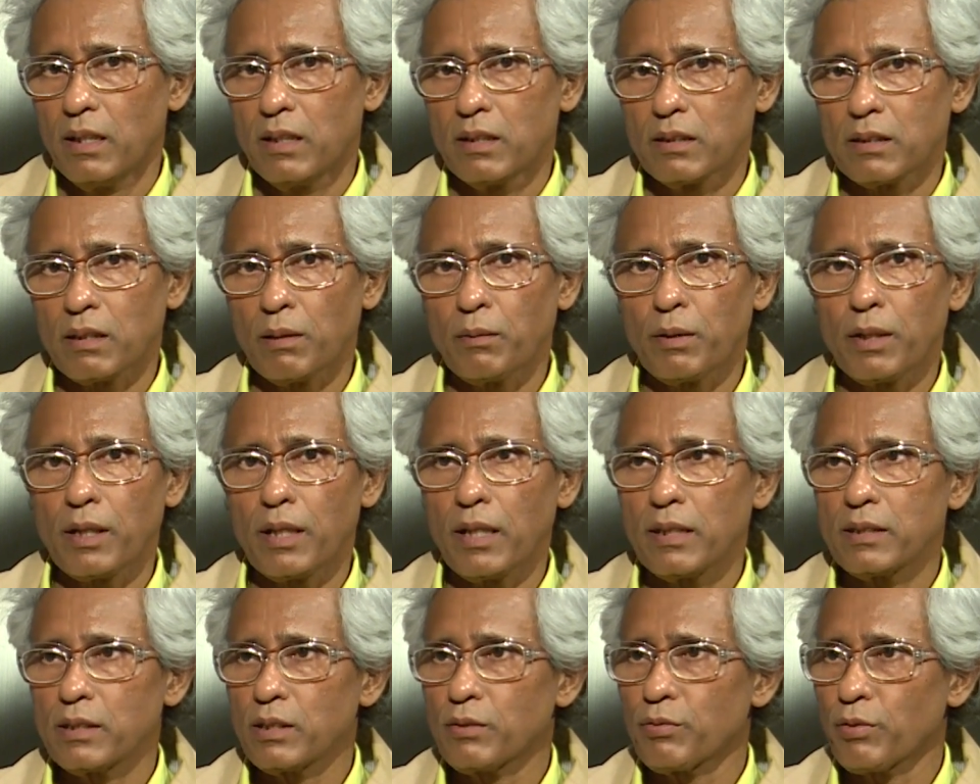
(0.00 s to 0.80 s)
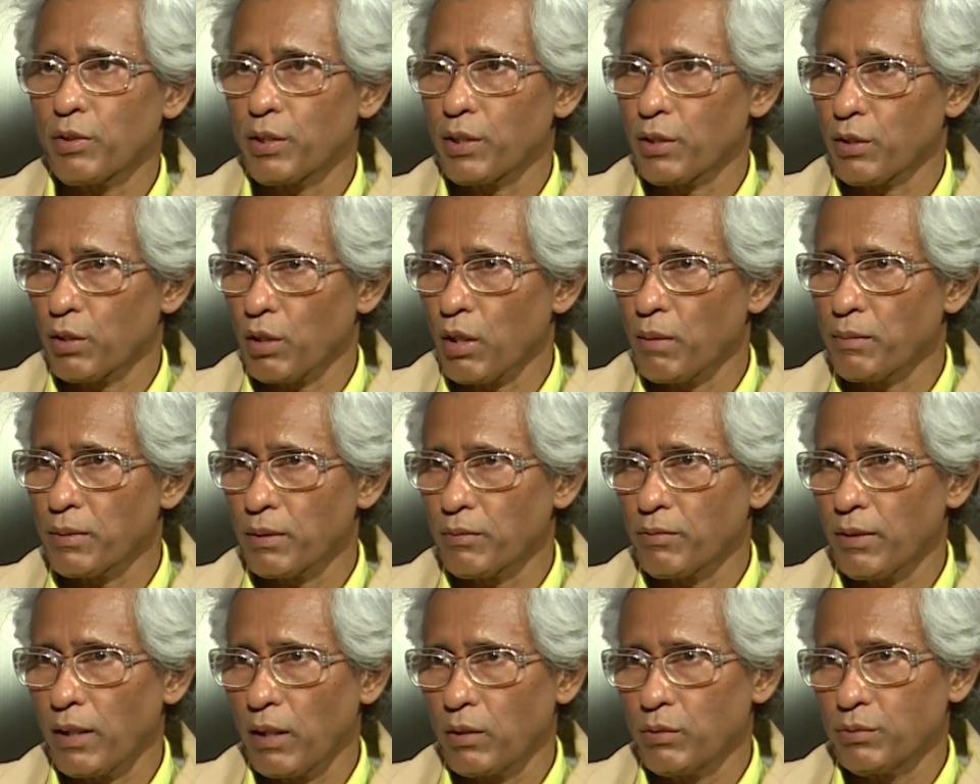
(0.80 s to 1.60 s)
Someone does it for economic
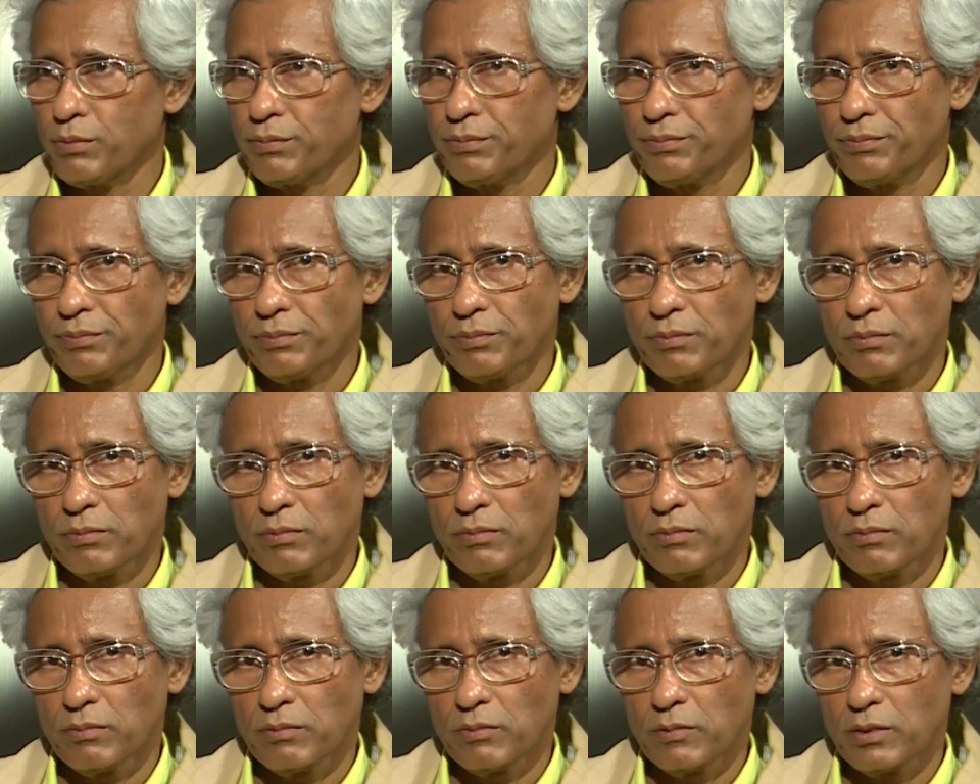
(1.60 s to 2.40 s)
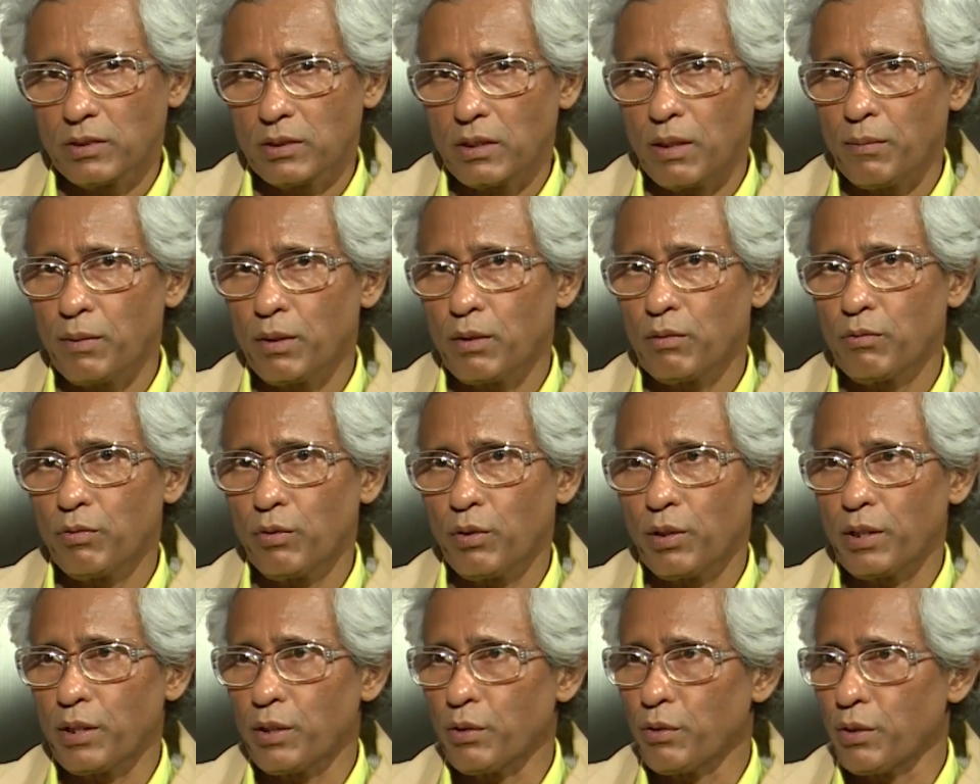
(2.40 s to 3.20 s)
value, someone
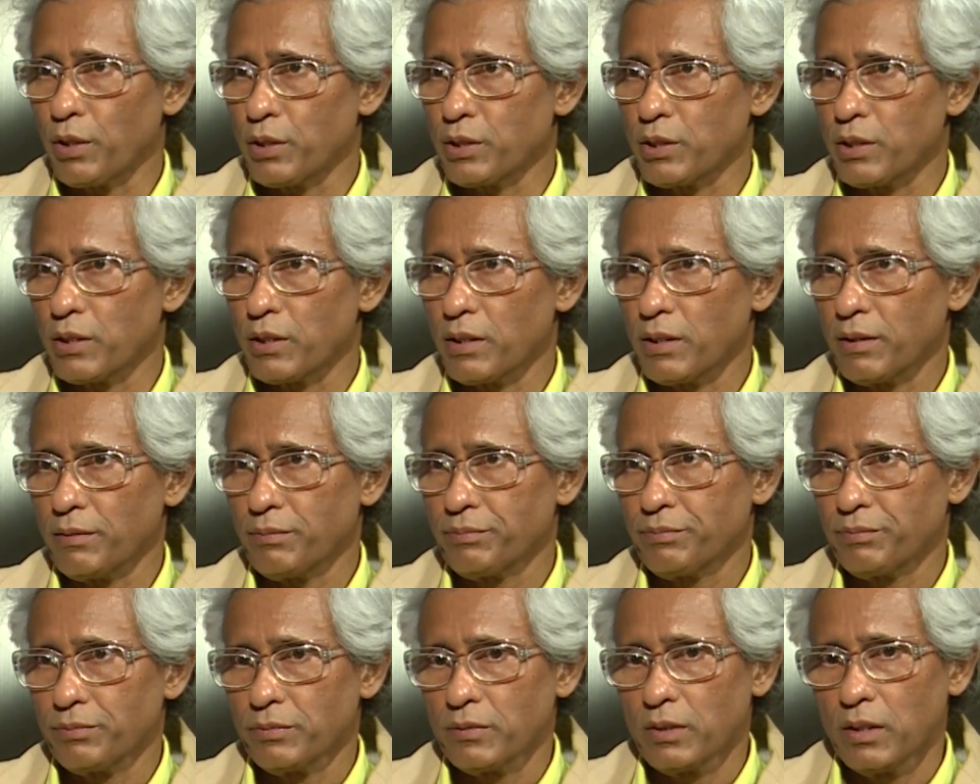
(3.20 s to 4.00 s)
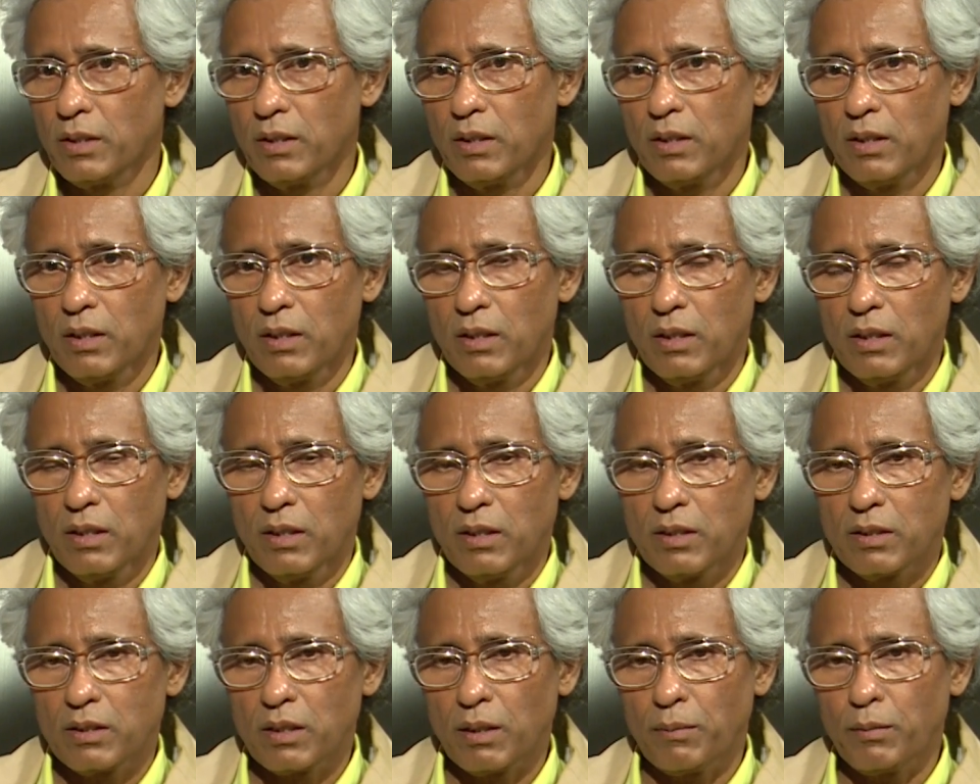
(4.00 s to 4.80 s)
for ego agenda,
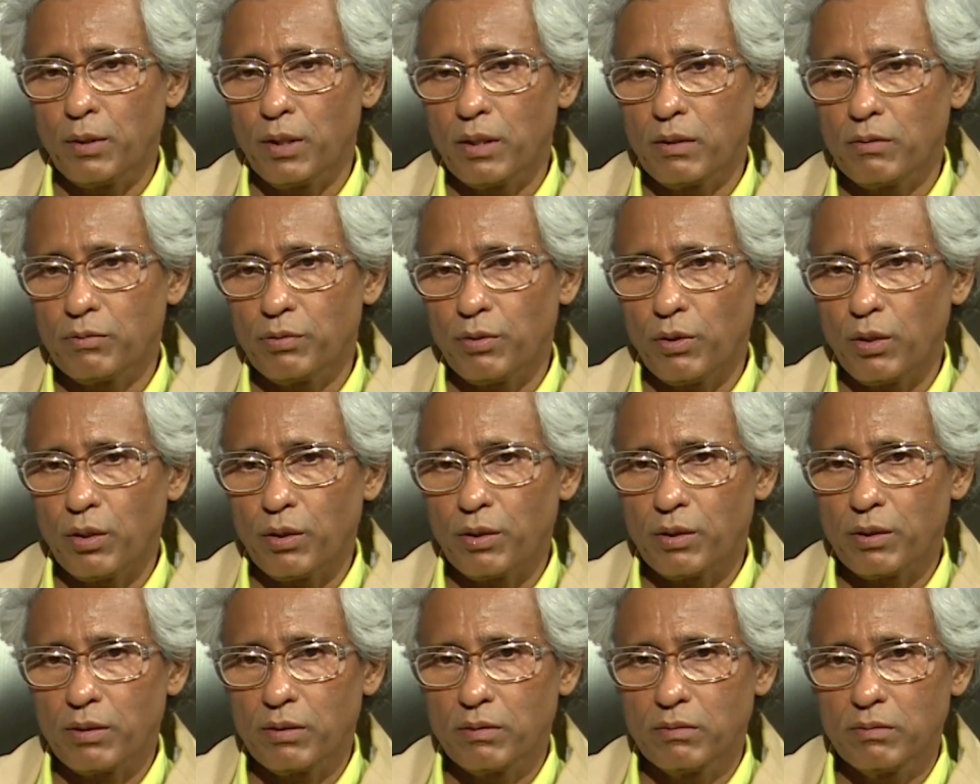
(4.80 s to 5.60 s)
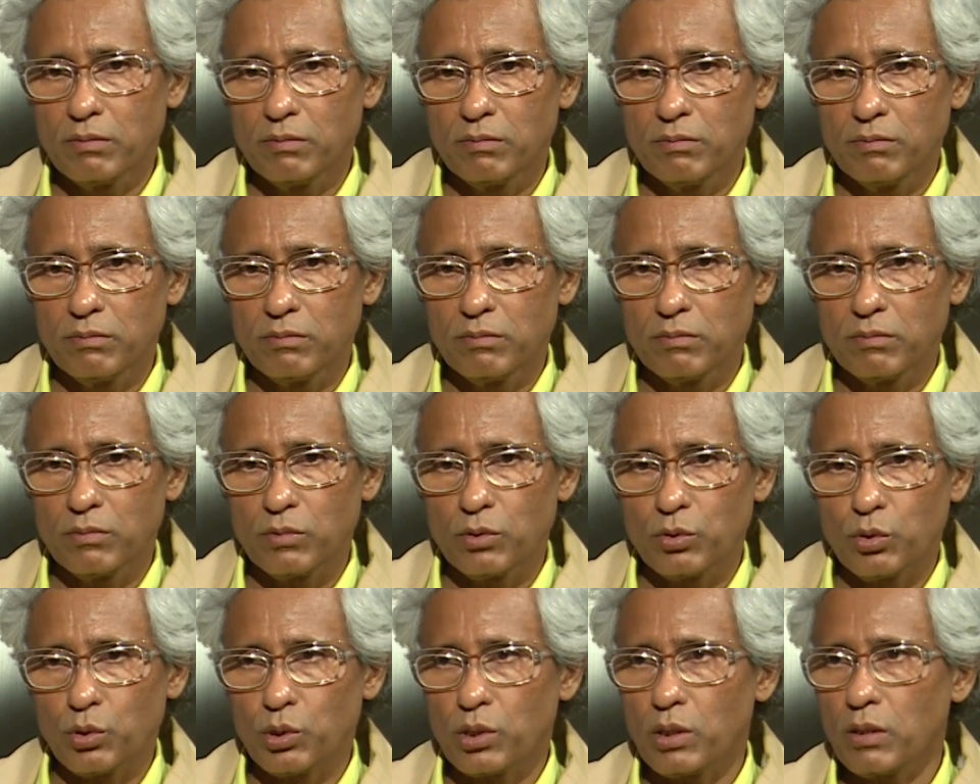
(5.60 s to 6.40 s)
someone for
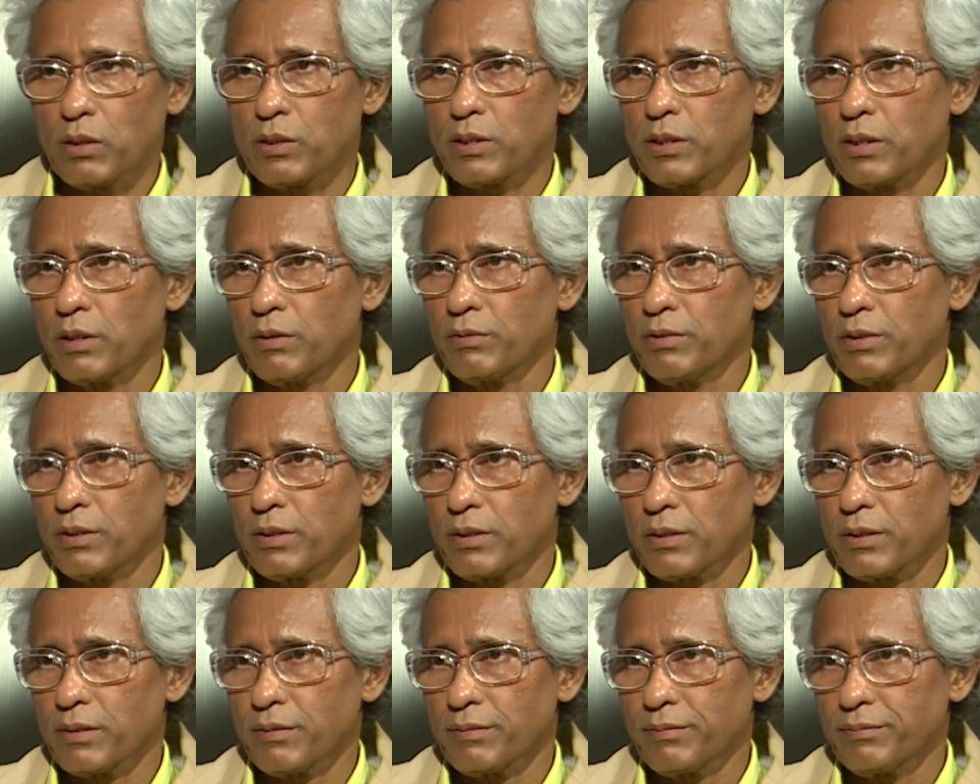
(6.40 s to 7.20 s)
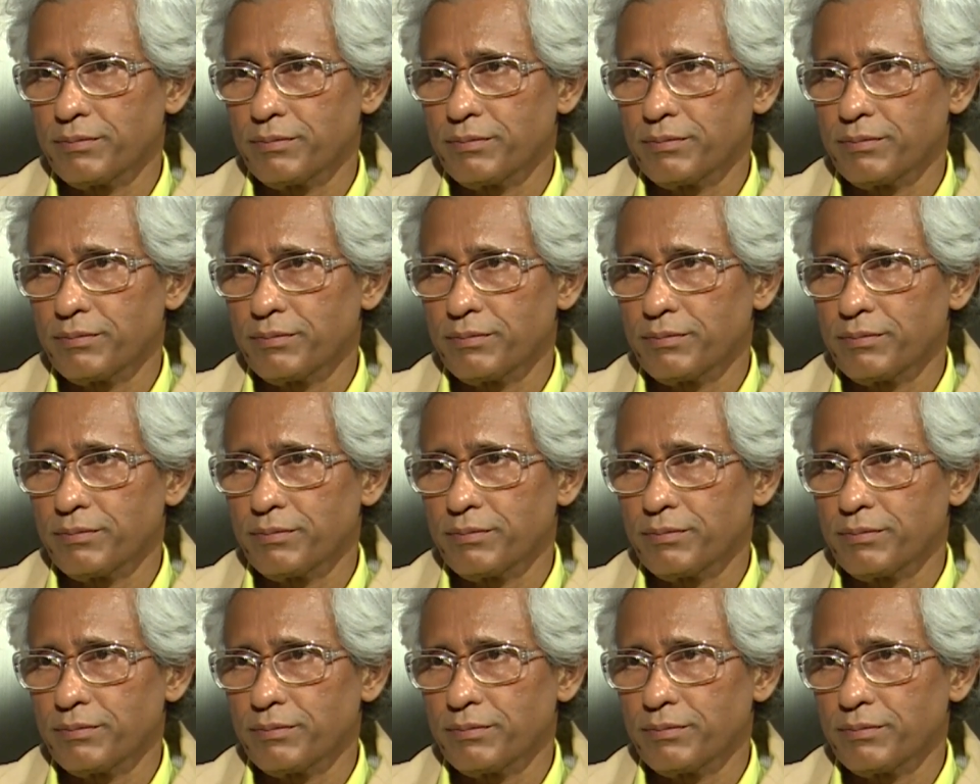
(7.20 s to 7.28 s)
social service,